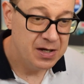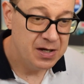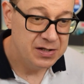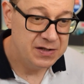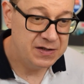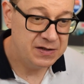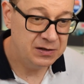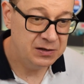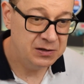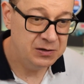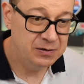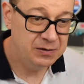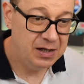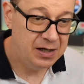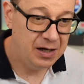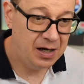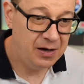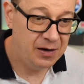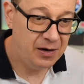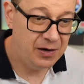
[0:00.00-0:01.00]
So
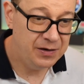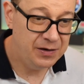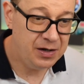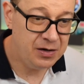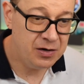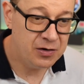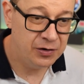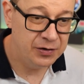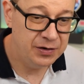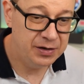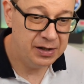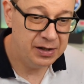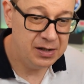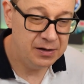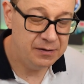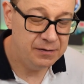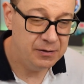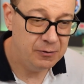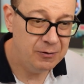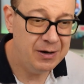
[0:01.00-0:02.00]
uh, on the
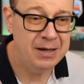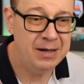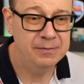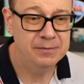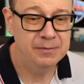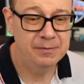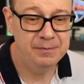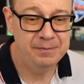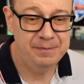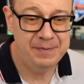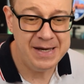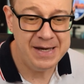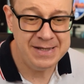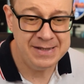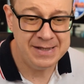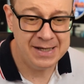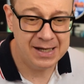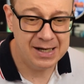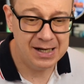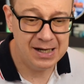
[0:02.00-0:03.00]
content, well,
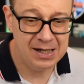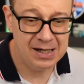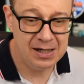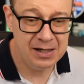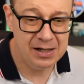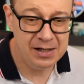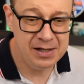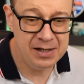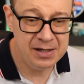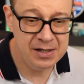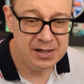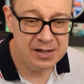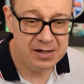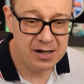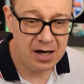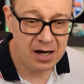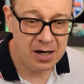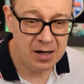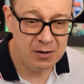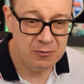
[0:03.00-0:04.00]
basically
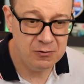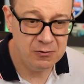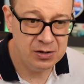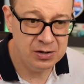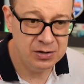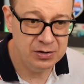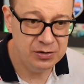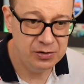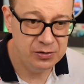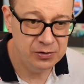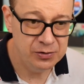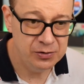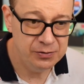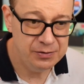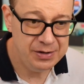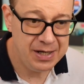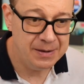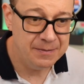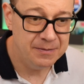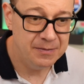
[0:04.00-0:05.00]
I want to,
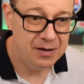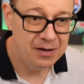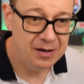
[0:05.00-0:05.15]
yeah,